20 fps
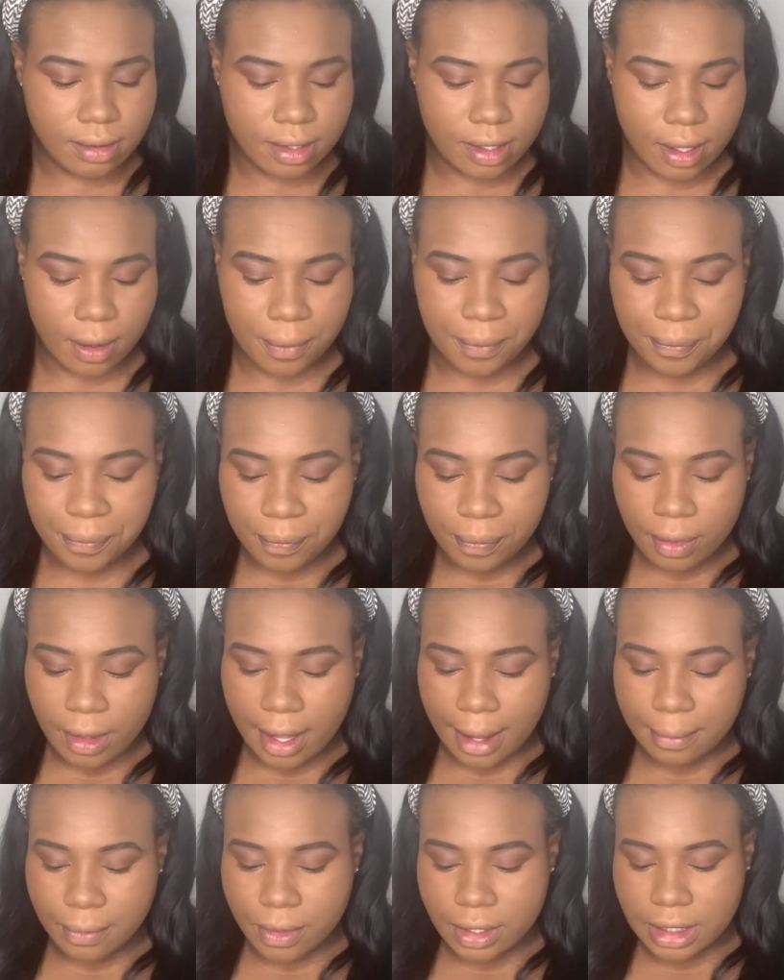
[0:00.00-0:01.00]
So
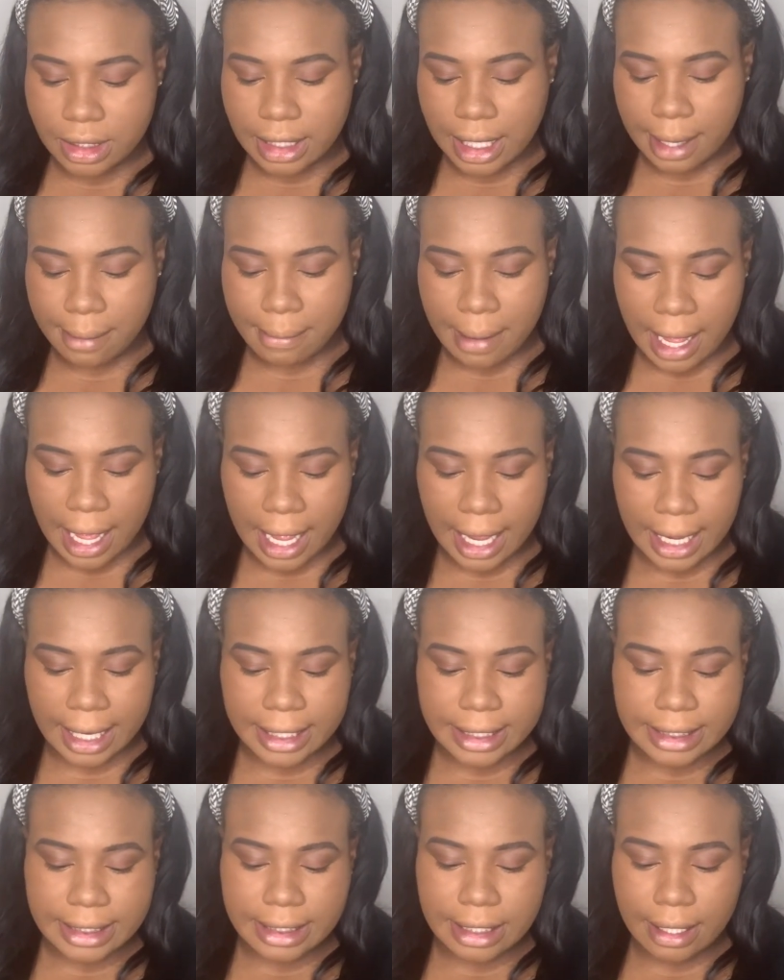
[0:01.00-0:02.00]
I'm going to take my
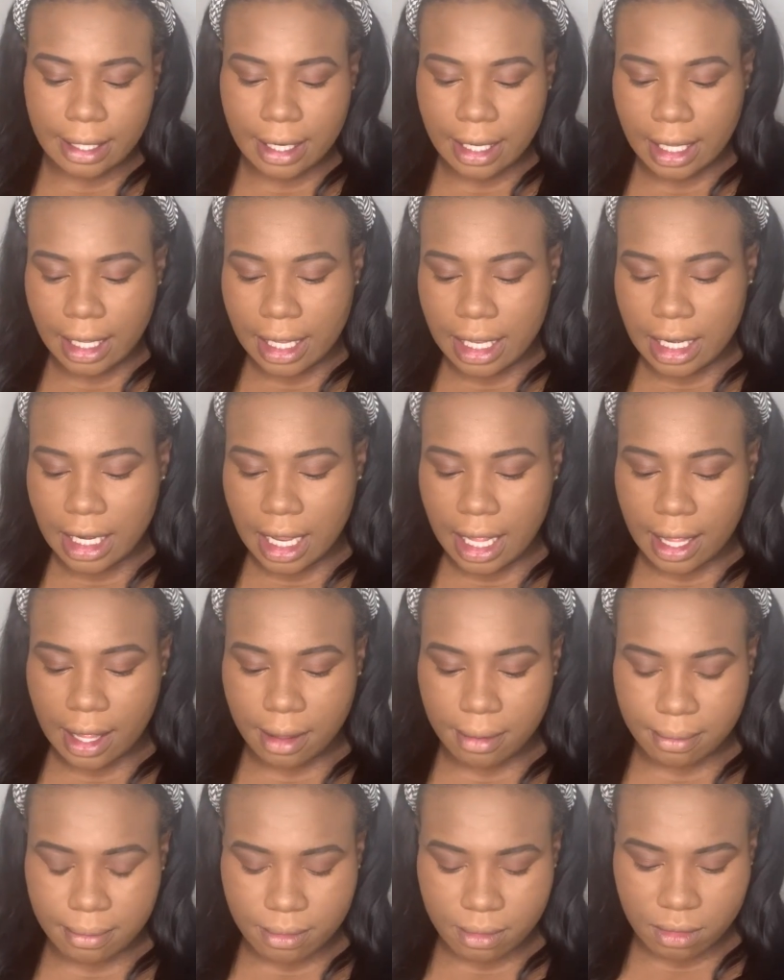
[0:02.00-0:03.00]

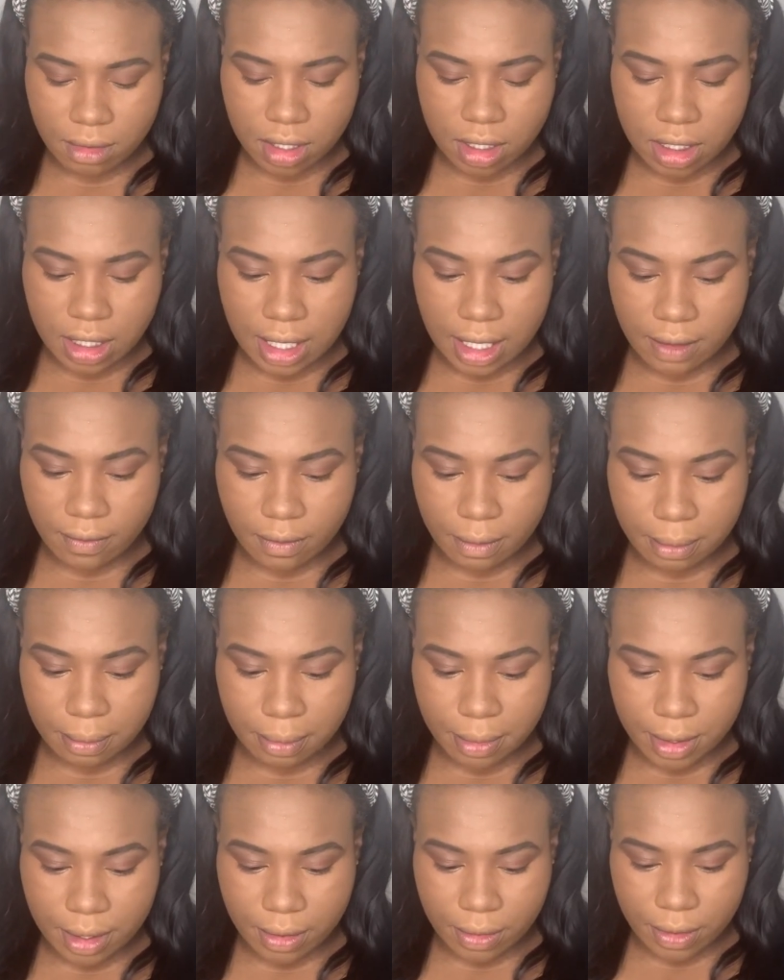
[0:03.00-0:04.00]
H&M, it's not even
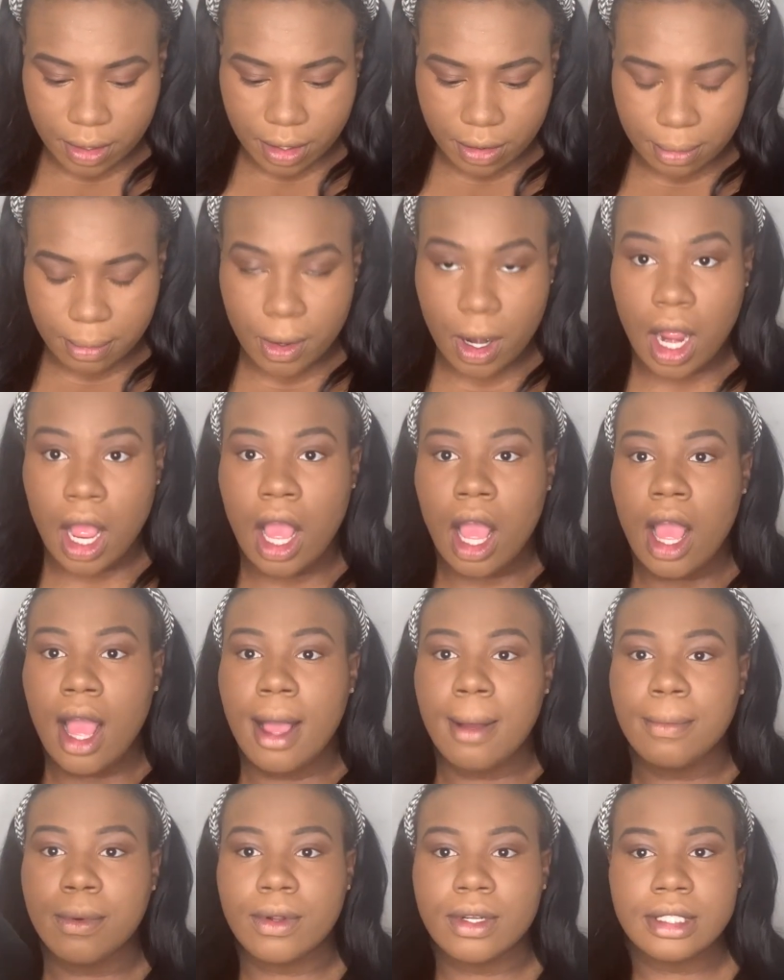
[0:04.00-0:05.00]
pretty on here anymore.
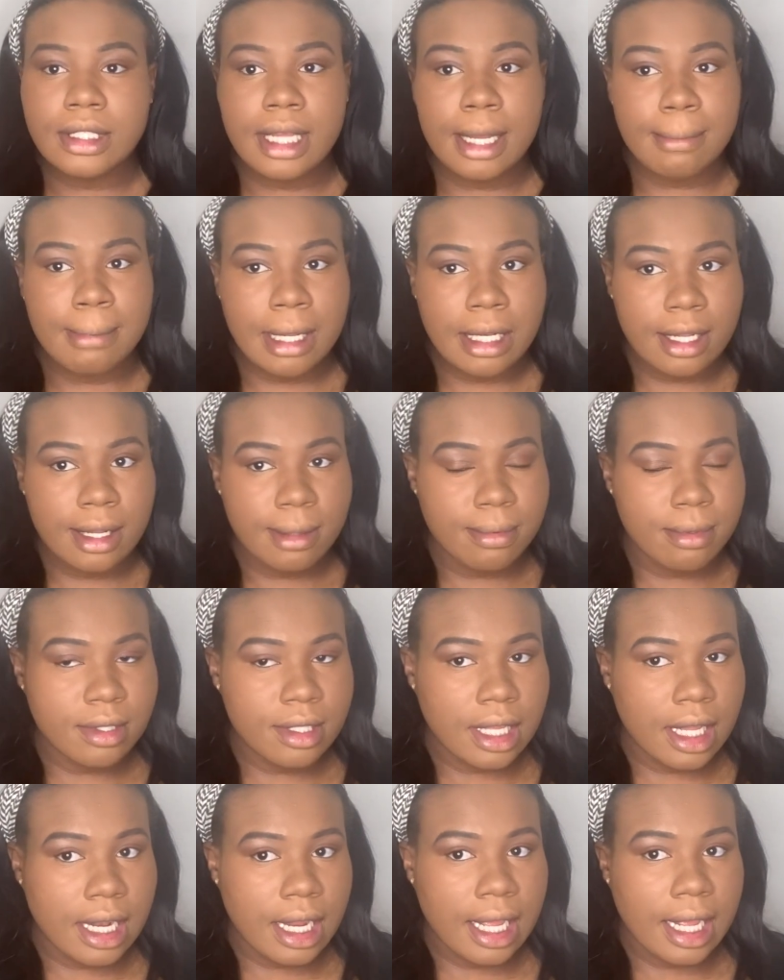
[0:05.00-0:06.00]
I'm going to take my
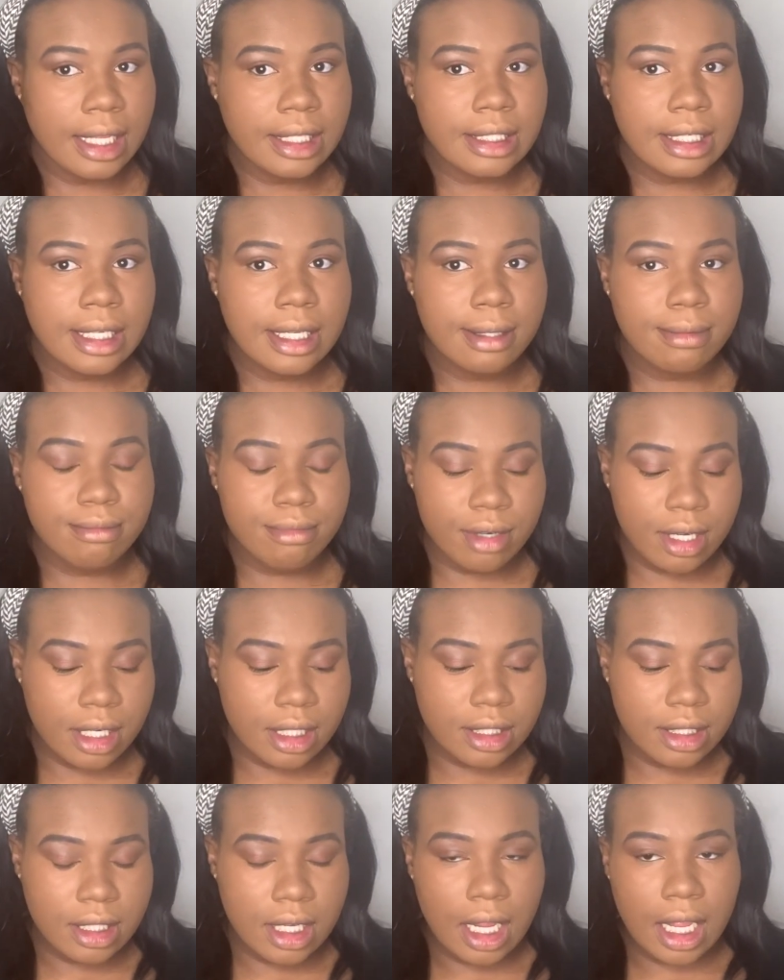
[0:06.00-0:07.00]
double-sided H&M
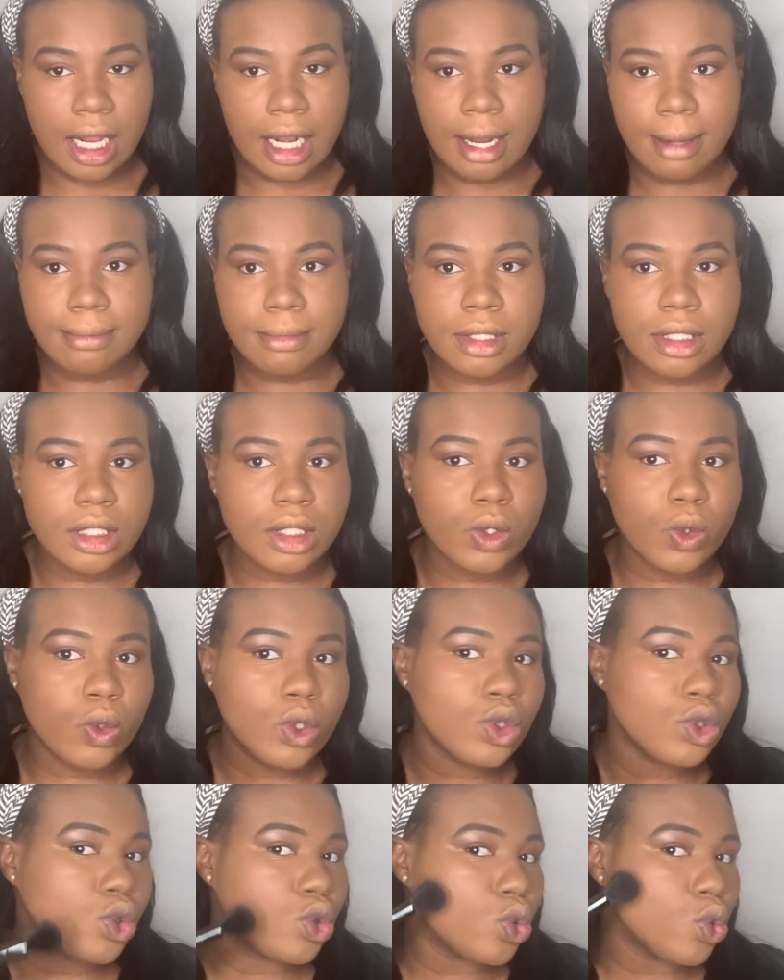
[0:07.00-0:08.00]
brush and I'm just going
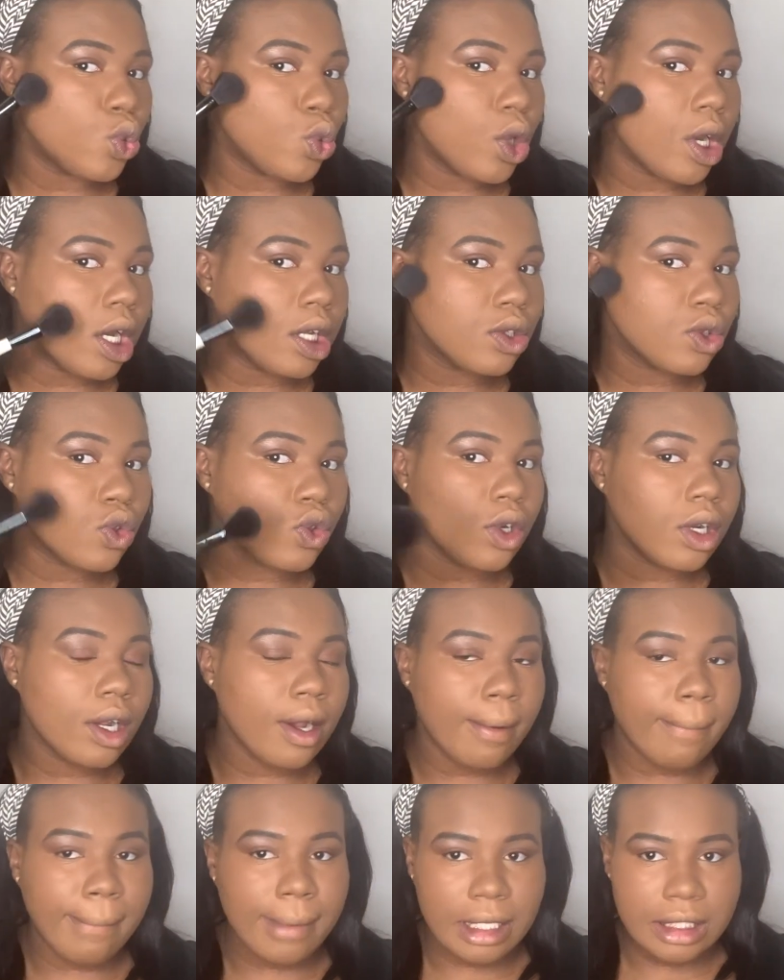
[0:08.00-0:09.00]
to contour
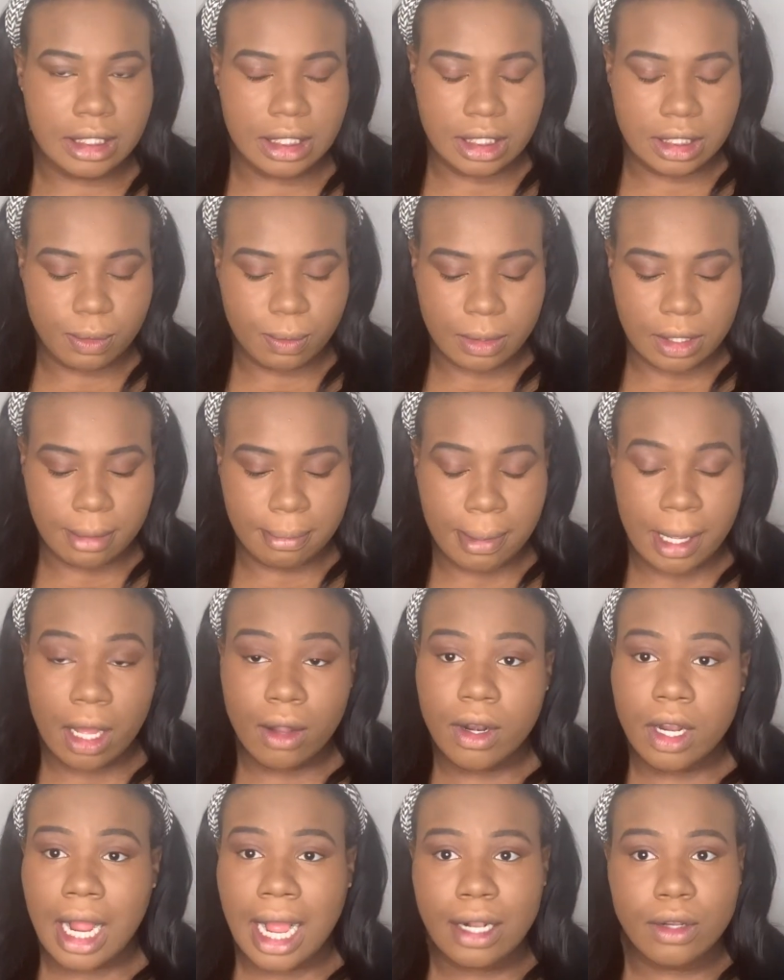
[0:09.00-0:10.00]
my cheeks with the
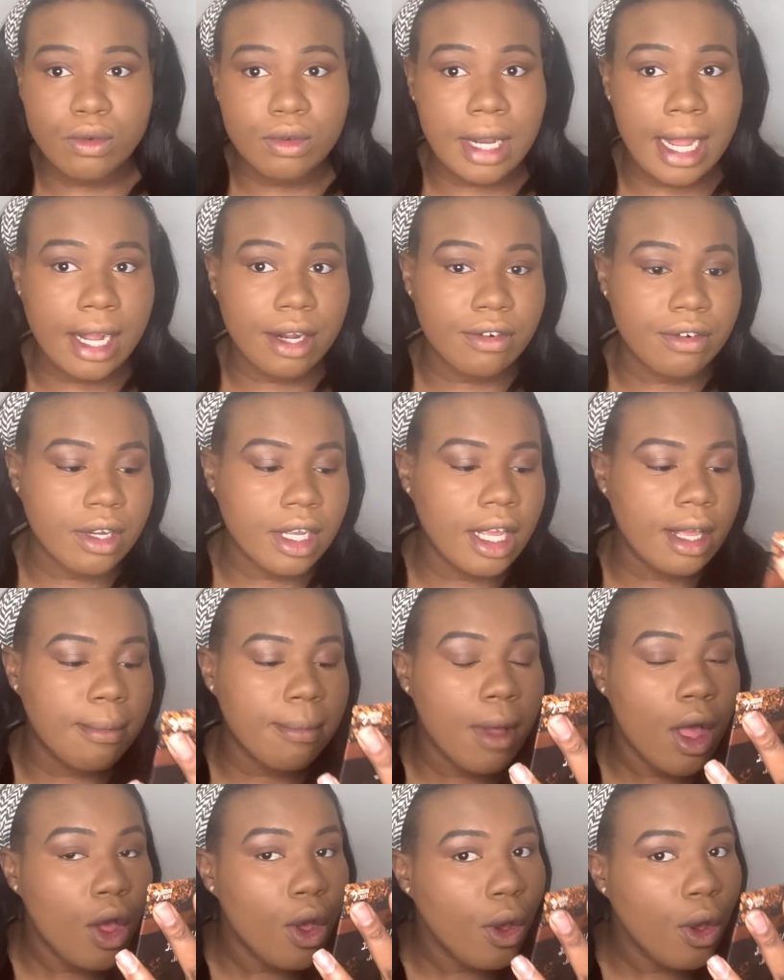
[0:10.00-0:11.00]
powder. I do not cream.